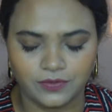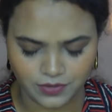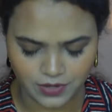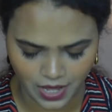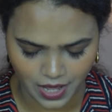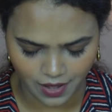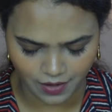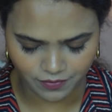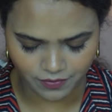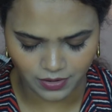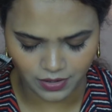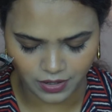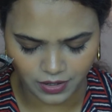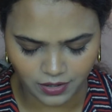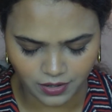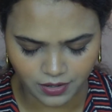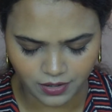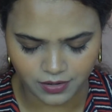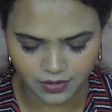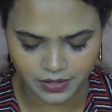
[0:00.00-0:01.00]

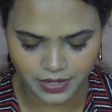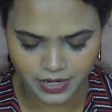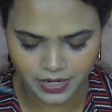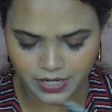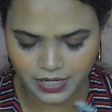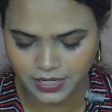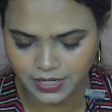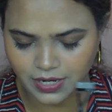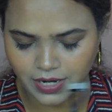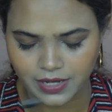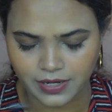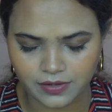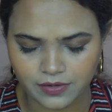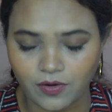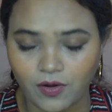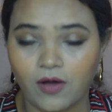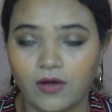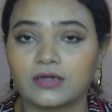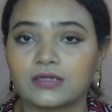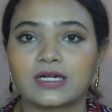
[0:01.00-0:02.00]
have really like
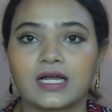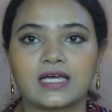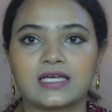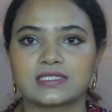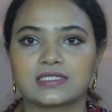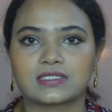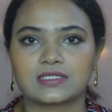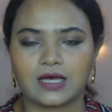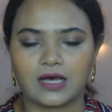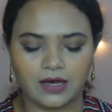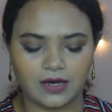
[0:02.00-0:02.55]
long nice